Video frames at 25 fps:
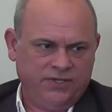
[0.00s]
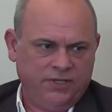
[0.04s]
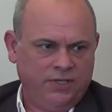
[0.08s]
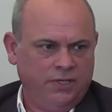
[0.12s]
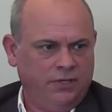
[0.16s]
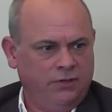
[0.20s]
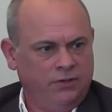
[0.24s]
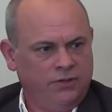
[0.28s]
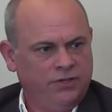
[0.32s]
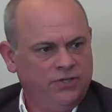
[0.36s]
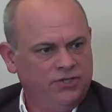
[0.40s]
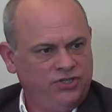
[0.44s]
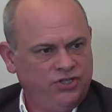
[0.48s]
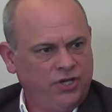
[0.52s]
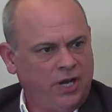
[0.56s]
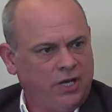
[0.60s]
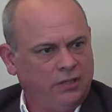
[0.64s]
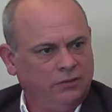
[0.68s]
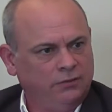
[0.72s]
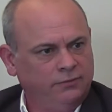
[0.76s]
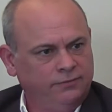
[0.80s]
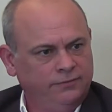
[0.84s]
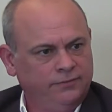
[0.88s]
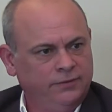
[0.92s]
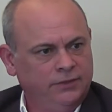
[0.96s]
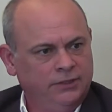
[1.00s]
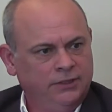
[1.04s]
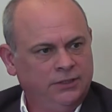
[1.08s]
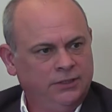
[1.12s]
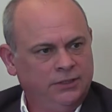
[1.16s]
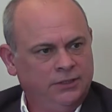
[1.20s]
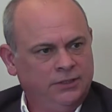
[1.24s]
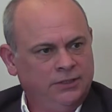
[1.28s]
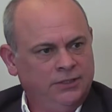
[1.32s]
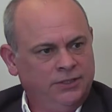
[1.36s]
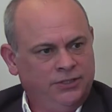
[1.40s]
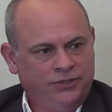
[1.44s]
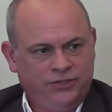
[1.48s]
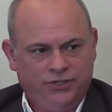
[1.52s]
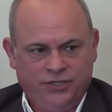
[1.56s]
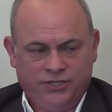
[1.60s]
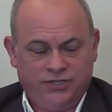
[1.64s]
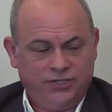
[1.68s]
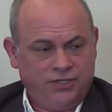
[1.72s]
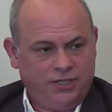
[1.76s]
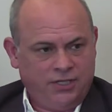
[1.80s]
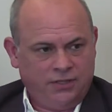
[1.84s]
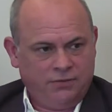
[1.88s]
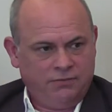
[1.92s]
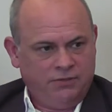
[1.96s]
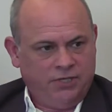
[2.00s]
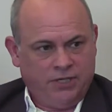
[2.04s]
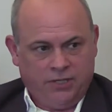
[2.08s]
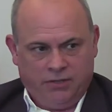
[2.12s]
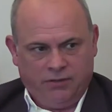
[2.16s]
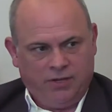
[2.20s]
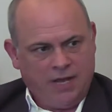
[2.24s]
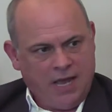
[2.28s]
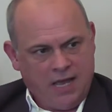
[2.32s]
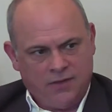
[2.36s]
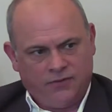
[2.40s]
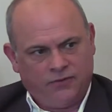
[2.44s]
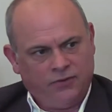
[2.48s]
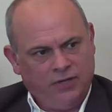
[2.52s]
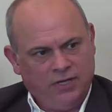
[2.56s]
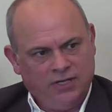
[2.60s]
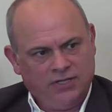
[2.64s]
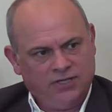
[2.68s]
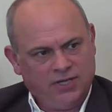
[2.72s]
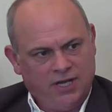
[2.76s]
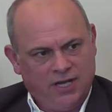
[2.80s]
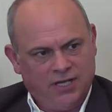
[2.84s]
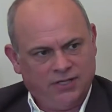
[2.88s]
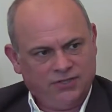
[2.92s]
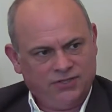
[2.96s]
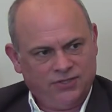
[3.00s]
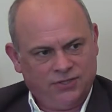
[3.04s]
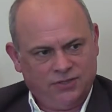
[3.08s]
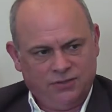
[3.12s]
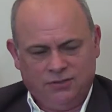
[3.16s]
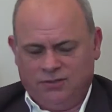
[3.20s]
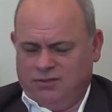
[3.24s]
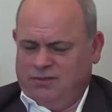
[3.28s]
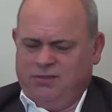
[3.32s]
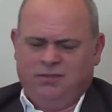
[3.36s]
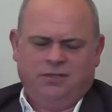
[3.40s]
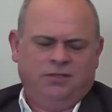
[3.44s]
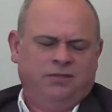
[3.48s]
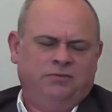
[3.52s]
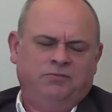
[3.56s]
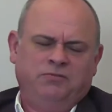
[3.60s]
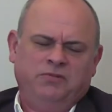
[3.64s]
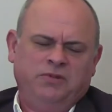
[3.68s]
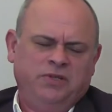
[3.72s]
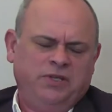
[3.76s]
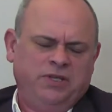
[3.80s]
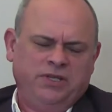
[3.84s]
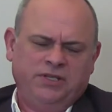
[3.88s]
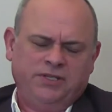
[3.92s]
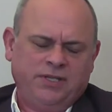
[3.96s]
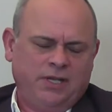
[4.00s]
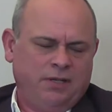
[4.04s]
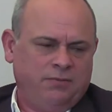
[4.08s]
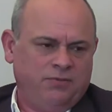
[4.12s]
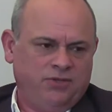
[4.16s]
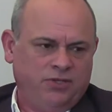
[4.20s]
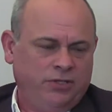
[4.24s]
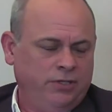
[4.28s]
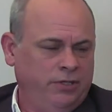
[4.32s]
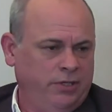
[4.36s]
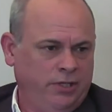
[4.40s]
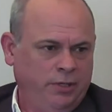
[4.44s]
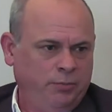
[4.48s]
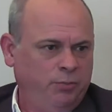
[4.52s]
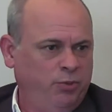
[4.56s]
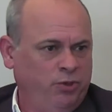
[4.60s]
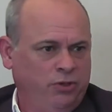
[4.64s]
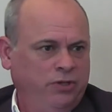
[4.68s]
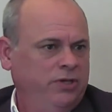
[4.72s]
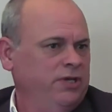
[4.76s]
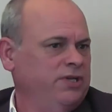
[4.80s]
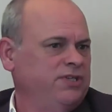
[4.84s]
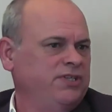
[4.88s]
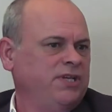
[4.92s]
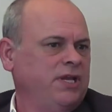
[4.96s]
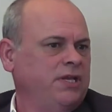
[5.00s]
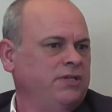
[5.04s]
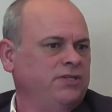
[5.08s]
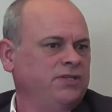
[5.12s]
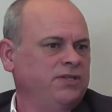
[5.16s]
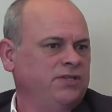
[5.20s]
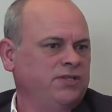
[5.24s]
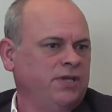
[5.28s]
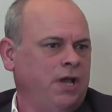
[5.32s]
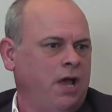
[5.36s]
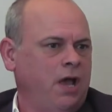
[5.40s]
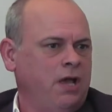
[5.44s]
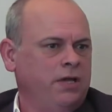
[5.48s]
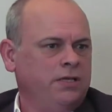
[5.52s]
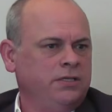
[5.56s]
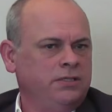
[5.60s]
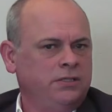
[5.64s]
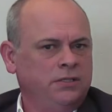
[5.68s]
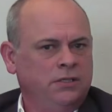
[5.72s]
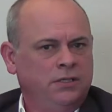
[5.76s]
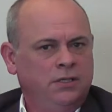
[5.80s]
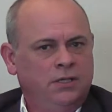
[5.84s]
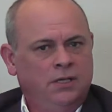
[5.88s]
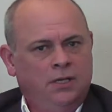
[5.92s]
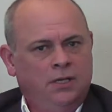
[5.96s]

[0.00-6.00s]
sitting on a shelf just gathering dust, it's absolutely a pointless exercise.